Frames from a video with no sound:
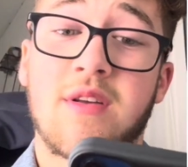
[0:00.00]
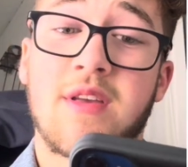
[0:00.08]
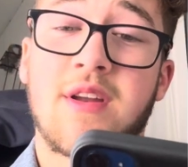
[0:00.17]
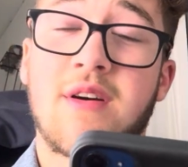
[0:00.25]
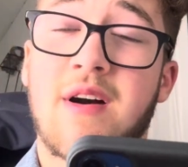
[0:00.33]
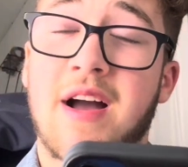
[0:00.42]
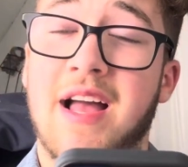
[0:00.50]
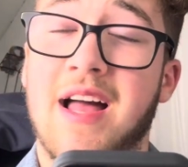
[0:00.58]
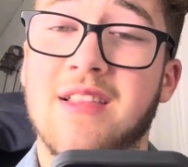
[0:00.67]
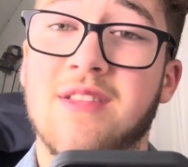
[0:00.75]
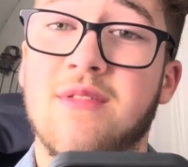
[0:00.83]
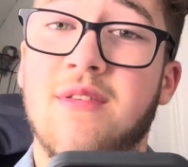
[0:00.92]
you know, I
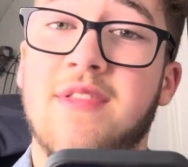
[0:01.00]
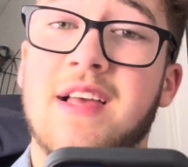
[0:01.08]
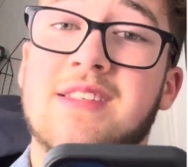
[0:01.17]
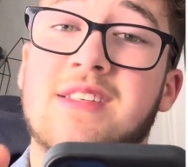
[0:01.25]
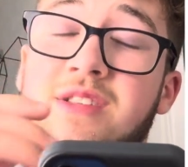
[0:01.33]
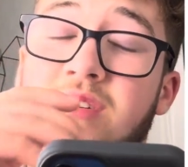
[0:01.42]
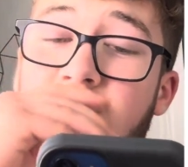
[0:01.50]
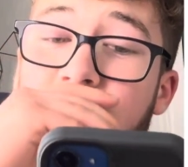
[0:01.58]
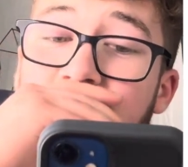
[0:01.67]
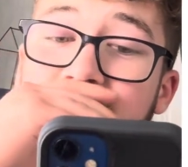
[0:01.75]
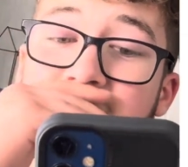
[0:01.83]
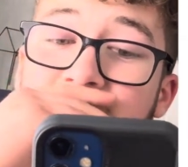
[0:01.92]
can do if that's the style of
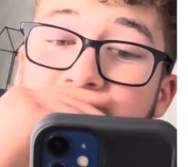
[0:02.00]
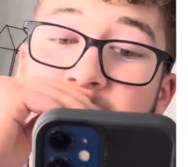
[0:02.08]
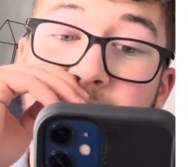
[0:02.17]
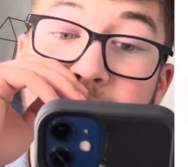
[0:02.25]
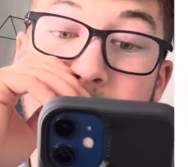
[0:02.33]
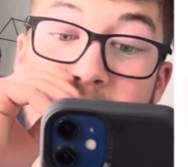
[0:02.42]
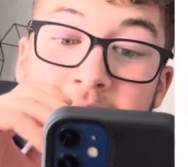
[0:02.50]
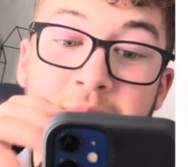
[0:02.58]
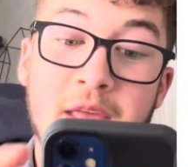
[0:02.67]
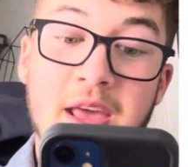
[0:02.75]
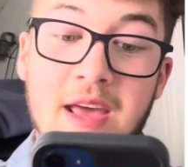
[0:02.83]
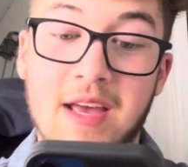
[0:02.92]
content you want. But yeah,
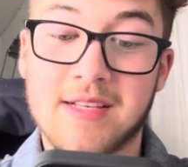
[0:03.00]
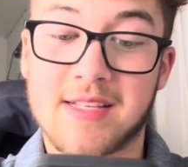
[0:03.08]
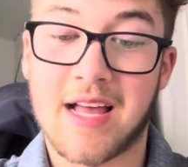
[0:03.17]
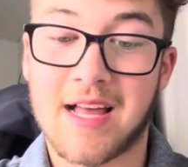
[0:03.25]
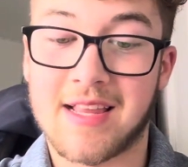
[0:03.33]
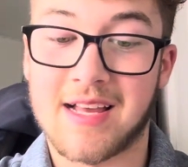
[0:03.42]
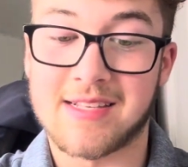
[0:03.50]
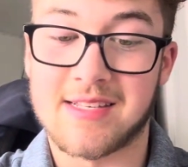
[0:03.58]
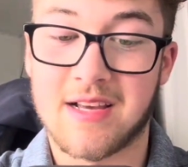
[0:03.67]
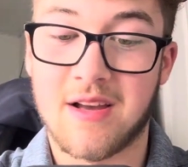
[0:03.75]
so that's